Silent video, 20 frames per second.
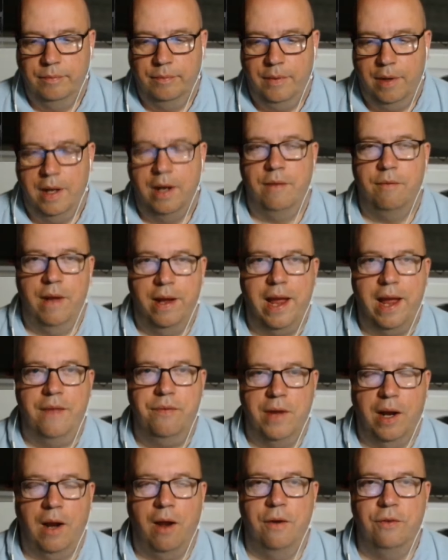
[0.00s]
Again, the
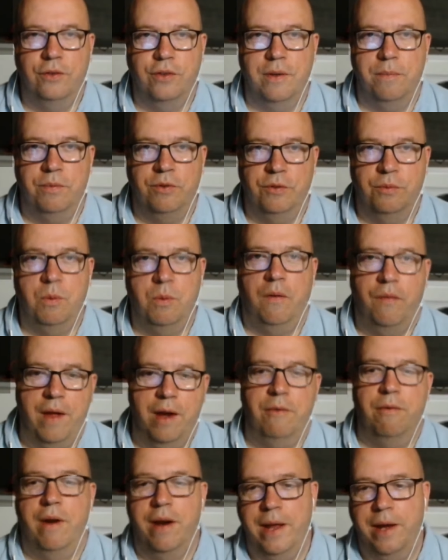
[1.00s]
close-ups while they're
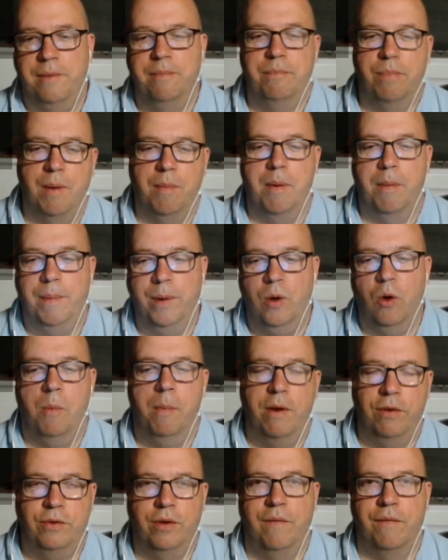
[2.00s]
running, probably
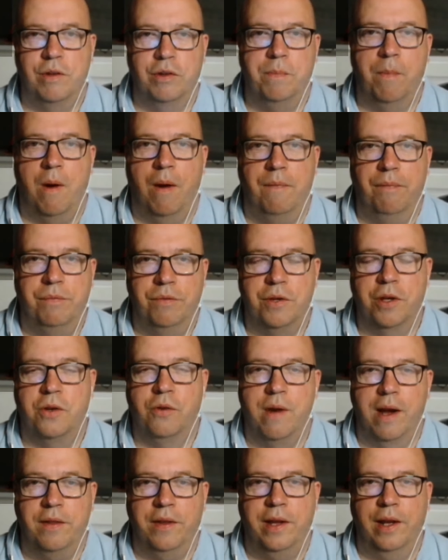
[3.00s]
almost on the spot to
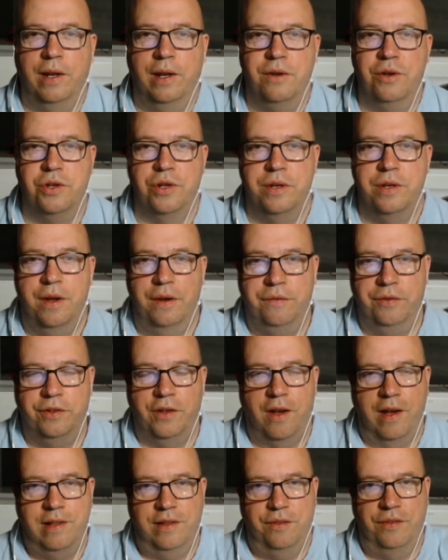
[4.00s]
create the illusion of
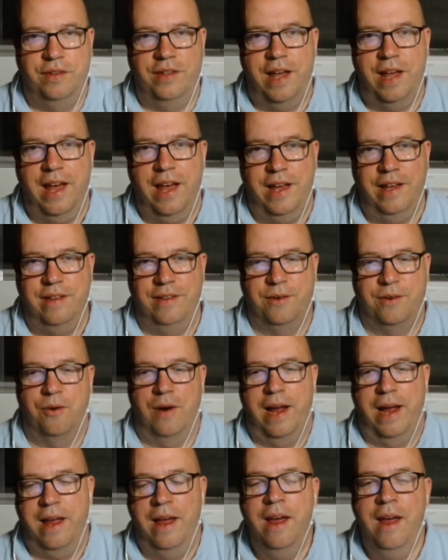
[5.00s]
size of set is
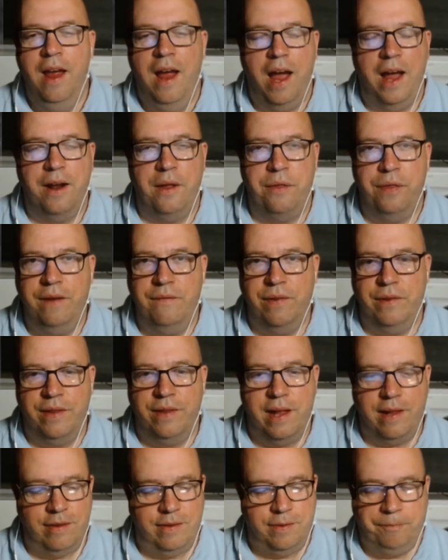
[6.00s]
great. And I think that
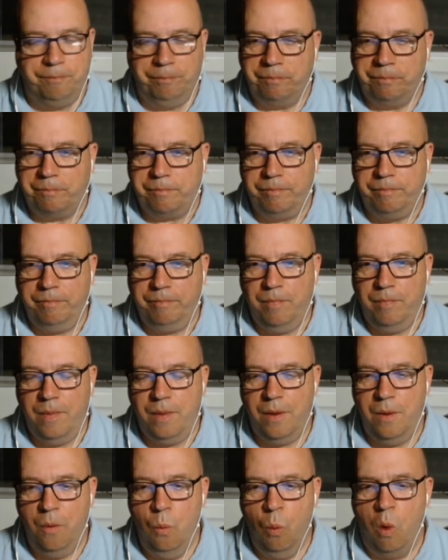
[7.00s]
that's
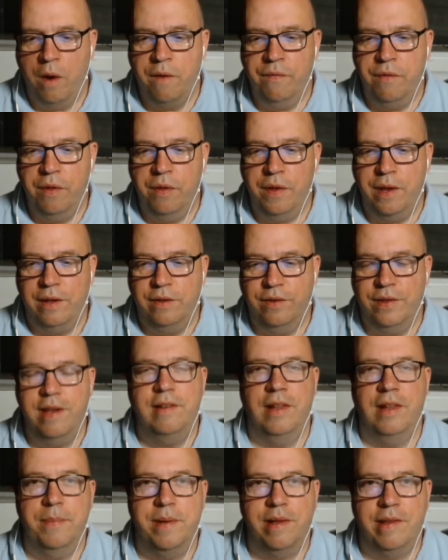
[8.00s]
one of the things. These
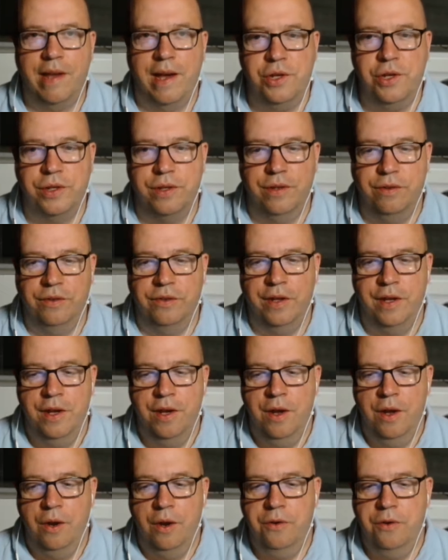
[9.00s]
limitations
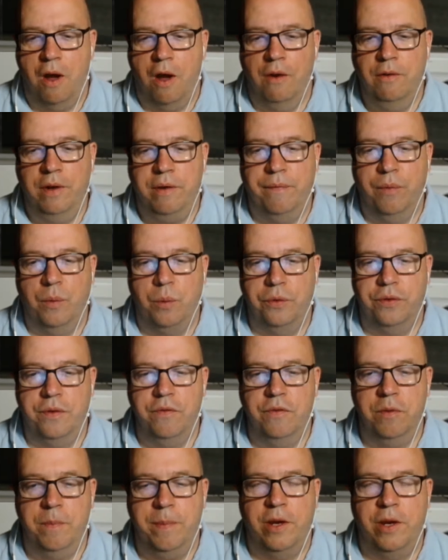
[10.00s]
not only force them to
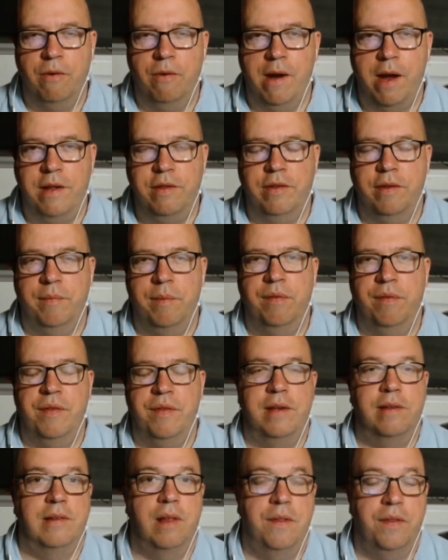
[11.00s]
be creative with
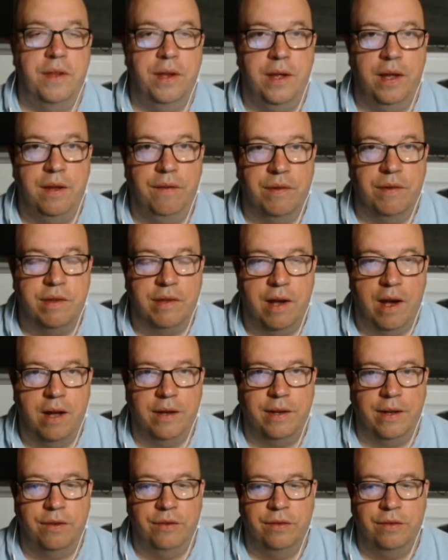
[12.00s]
things like the TARDIS,